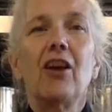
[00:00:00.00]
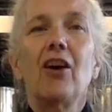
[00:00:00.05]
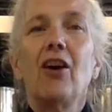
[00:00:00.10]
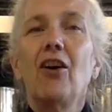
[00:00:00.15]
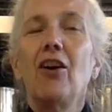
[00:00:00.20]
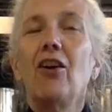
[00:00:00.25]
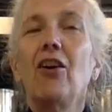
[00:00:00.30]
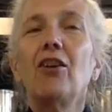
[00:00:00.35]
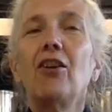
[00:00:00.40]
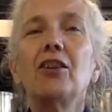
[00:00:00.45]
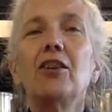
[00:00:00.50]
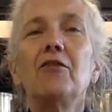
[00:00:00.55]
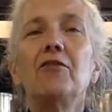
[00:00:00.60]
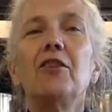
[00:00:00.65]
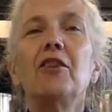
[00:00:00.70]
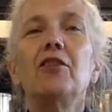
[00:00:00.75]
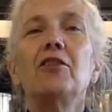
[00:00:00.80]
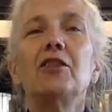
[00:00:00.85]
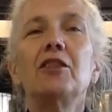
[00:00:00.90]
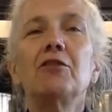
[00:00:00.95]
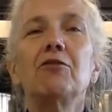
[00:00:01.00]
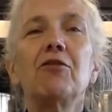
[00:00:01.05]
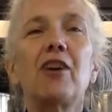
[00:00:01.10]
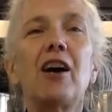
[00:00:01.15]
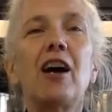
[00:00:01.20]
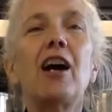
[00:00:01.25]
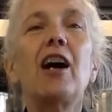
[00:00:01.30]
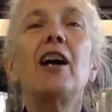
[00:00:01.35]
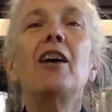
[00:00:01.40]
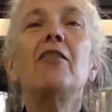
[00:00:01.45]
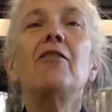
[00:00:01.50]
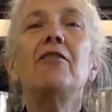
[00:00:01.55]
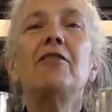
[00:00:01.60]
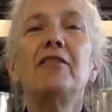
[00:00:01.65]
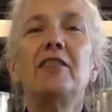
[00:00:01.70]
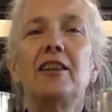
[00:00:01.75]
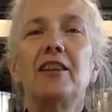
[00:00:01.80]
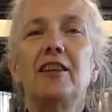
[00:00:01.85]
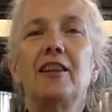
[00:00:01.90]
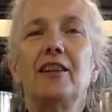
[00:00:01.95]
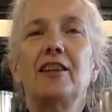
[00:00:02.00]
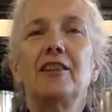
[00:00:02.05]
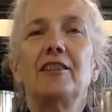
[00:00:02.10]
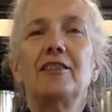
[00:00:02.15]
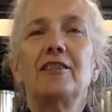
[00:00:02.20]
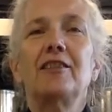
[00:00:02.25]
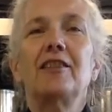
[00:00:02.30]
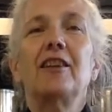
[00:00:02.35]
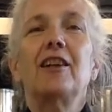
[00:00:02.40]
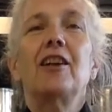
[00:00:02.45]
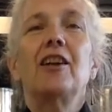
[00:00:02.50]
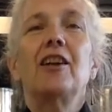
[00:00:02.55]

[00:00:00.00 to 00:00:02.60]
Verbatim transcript: All of those 5 things,